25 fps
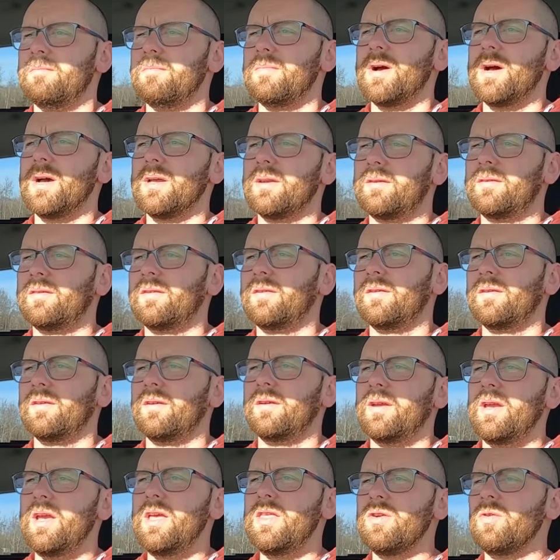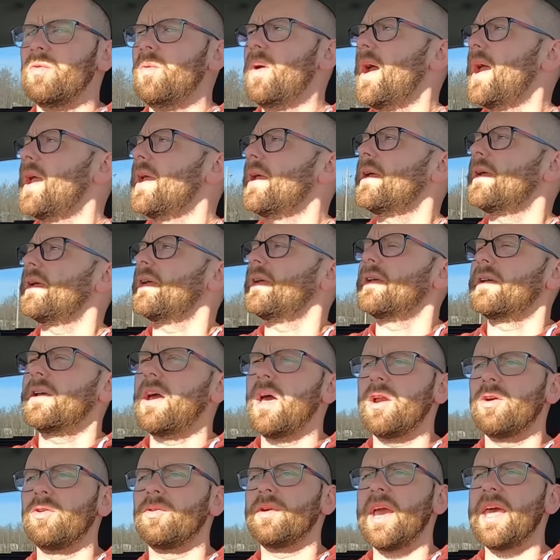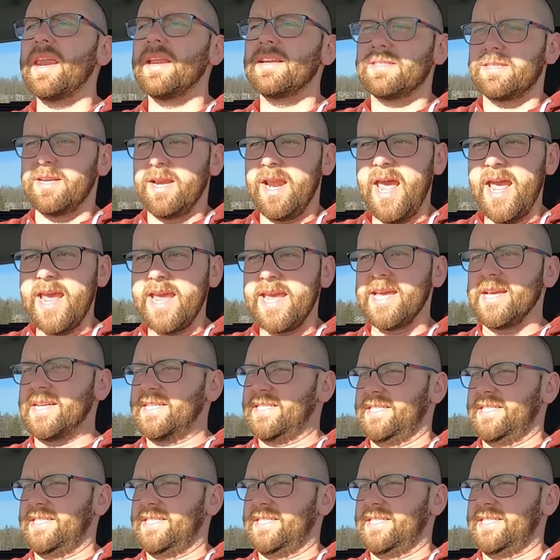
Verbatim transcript: But either way, gotta go get it today.